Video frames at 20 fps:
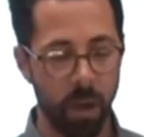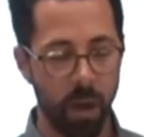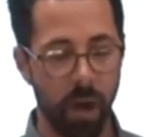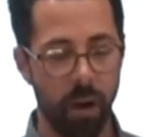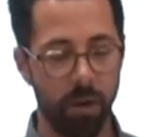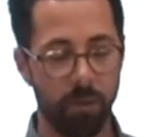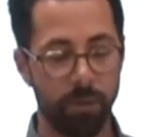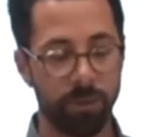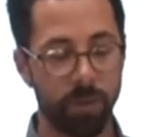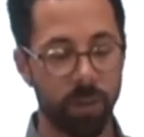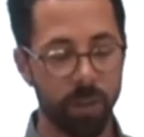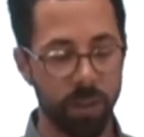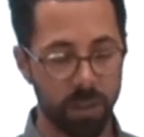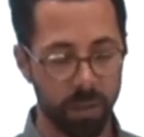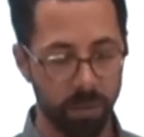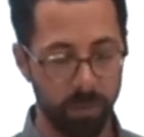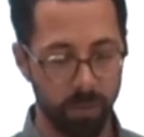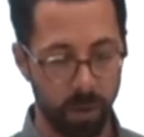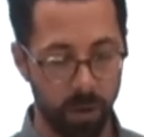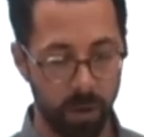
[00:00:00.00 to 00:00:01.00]

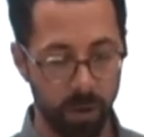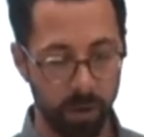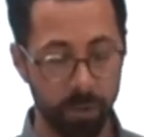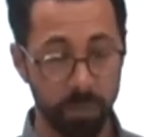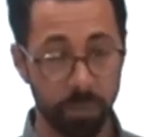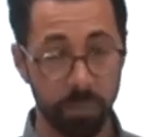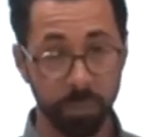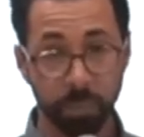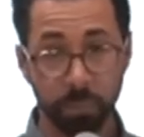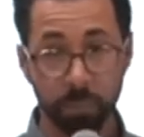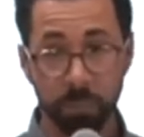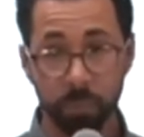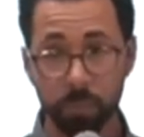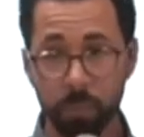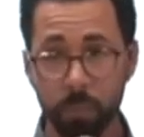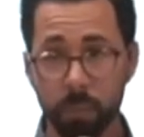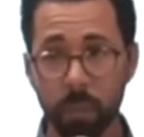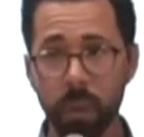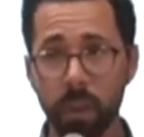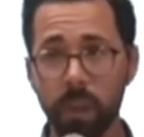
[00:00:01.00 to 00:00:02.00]
First of
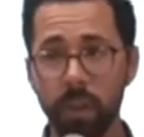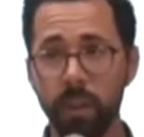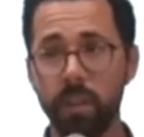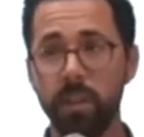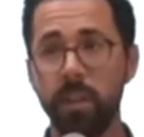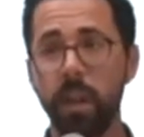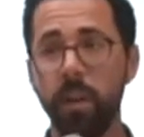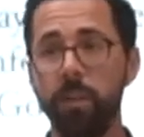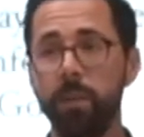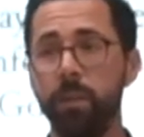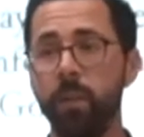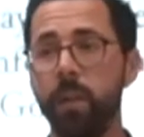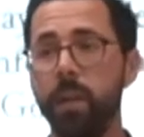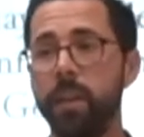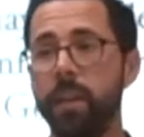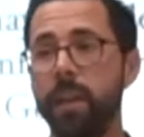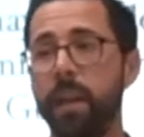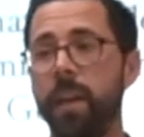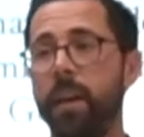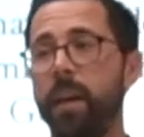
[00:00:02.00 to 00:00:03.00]
all,
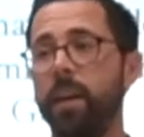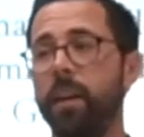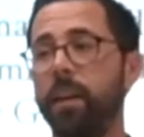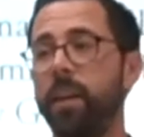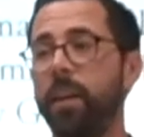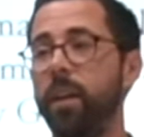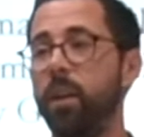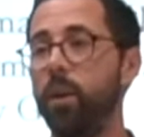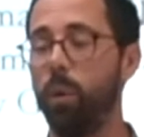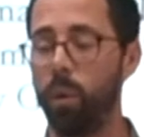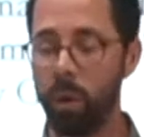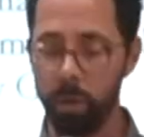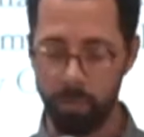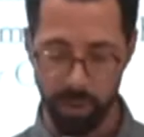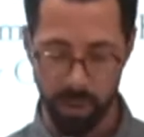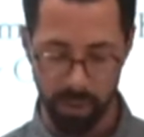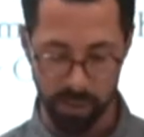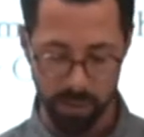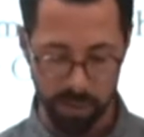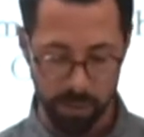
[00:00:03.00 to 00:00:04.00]
suffering can equip
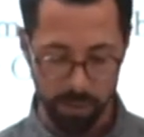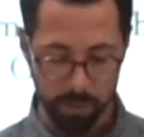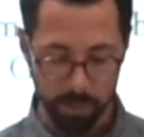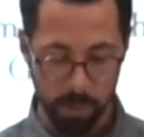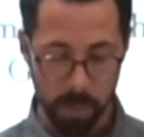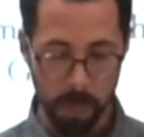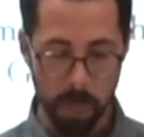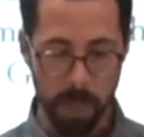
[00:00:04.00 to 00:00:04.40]
us.